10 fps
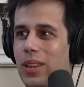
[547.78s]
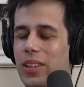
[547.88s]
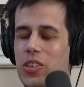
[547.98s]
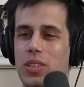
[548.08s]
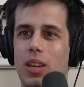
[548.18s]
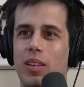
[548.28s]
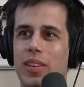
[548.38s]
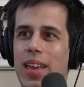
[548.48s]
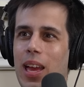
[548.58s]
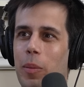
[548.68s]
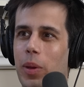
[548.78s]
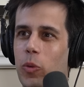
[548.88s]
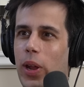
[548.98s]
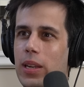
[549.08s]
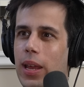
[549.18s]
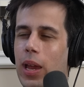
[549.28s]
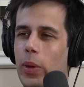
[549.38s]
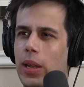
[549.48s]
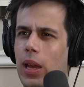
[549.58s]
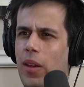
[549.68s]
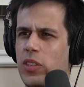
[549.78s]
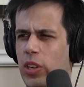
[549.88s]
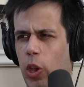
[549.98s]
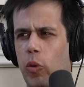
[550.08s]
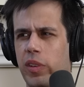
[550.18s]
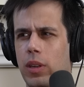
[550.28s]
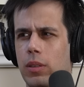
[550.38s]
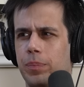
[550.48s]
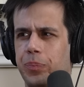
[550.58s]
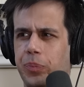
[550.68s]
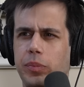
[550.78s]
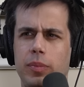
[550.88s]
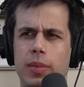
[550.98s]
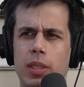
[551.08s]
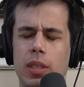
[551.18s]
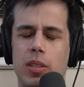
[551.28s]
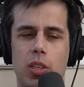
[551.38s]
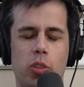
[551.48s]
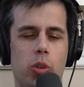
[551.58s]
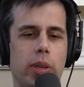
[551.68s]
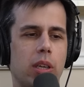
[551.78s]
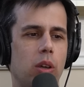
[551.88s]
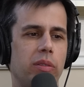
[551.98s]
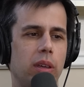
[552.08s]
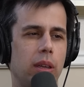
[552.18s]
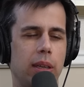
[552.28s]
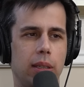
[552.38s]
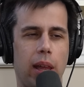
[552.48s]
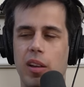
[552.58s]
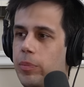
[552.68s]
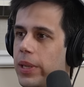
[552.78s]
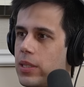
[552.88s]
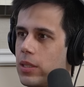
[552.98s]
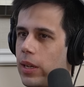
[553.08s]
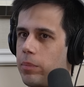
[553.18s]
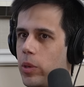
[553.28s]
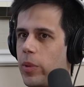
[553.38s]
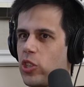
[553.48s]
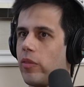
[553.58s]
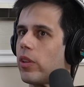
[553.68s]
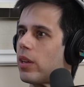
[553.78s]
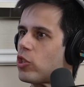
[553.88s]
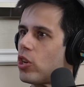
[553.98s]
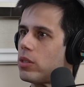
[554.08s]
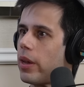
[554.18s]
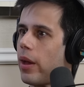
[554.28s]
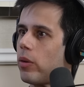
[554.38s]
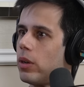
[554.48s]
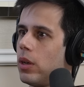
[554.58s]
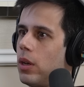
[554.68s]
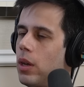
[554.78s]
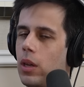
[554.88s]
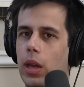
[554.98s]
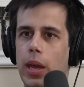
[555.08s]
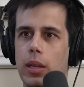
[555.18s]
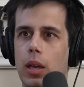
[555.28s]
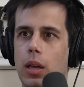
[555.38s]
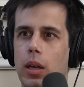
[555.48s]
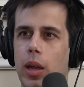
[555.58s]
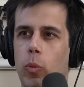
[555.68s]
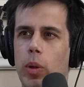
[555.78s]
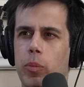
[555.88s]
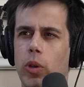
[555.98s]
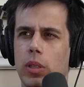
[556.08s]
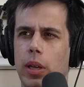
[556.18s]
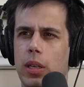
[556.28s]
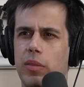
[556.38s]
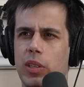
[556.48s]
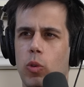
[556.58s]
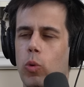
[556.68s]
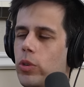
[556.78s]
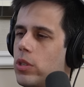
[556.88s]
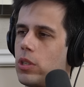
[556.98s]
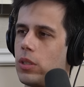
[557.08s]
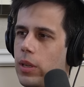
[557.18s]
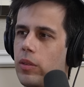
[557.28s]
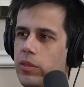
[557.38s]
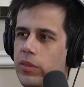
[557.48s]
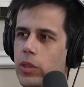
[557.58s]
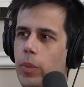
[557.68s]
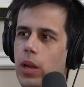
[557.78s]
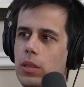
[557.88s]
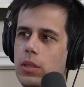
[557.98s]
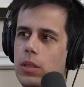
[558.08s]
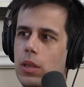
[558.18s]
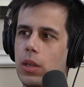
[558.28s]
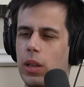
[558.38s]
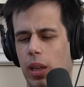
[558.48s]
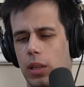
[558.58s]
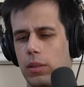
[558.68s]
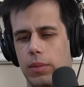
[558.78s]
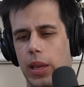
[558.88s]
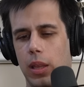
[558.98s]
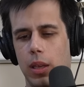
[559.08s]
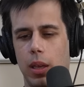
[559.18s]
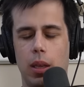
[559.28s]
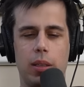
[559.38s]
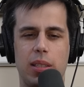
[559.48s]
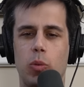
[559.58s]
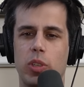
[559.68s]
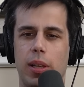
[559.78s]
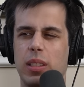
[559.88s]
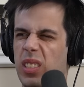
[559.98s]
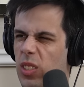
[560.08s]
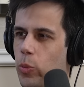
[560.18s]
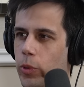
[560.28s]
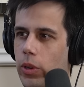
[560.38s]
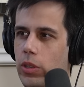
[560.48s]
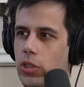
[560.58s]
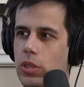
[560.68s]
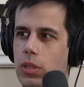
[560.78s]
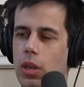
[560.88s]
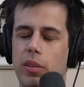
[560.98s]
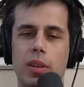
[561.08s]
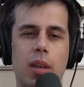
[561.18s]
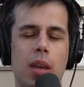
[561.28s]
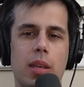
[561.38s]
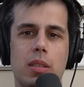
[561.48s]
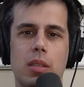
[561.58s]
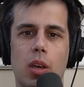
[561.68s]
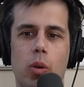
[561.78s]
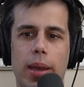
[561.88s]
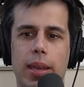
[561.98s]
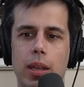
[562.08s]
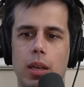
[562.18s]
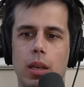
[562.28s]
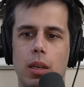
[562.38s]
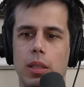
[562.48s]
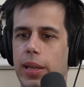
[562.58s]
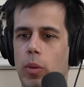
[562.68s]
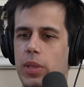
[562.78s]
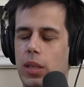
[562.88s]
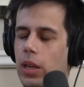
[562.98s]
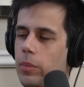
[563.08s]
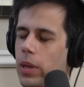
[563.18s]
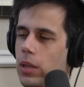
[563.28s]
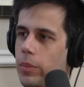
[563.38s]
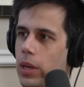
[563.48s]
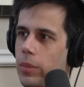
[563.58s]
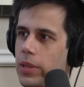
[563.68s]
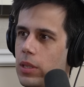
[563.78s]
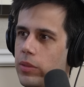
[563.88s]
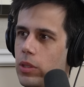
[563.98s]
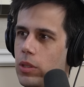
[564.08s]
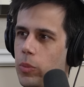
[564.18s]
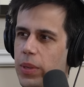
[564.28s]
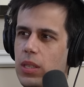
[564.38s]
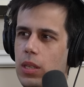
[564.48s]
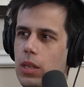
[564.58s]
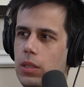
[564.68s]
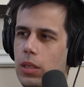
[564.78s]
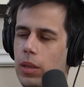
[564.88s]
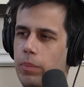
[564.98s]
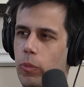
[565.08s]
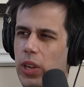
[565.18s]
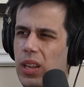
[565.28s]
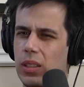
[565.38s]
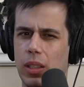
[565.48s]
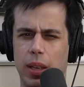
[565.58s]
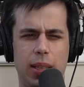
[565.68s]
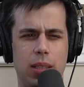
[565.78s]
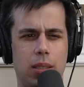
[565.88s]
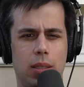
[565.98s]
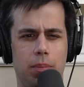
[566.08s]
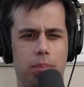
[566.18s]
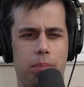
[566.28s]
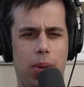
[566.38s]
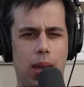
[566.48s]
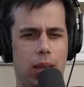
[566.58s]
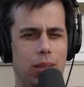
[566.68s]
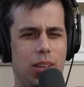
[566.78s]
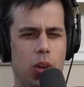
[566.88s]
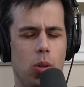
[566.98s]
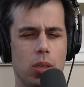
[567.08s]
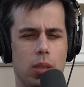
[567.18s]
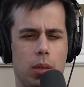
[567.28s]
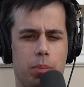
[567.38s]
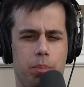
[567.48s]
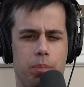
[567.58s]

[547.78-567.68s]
other stuff. Yeah. But right now, and after COVID. Yeah so during COVID and a lot of places, like pretty much everything shut down. Yeah. And uh, at one point, like even courts shut down for a few months. Yeah. And, uh, uh unless it was like super urgent stuff. Right. So I kind of now I'm dedicating my, my myself to, to PCs and and bringing that's my goal is like